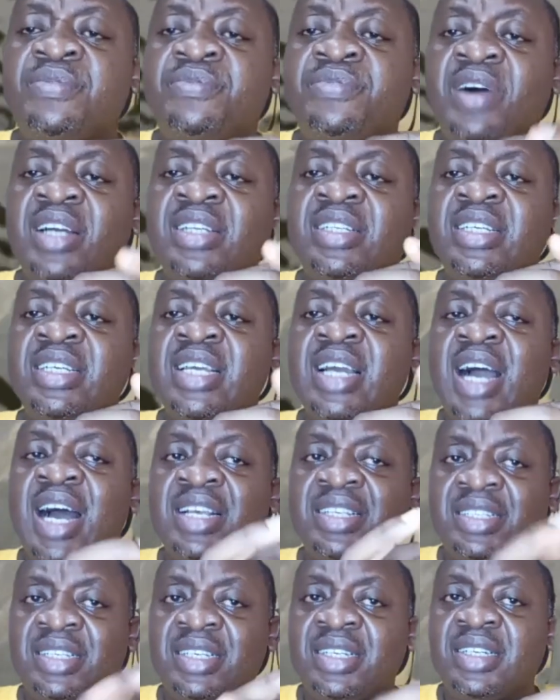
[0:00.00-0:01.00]
fatty
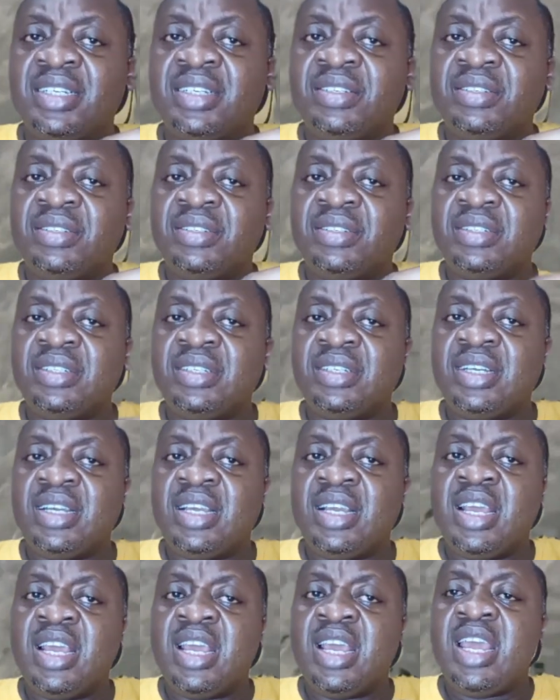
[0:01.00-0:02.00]
acid.
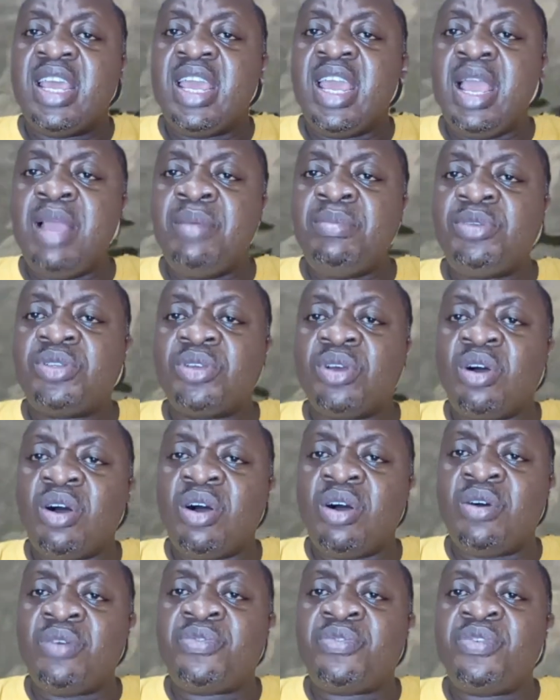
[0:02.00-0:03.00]
Aims
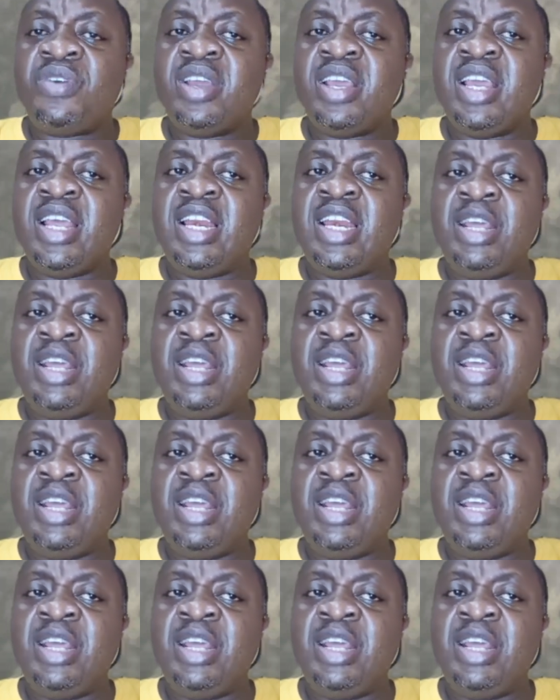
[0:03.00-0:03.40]
of a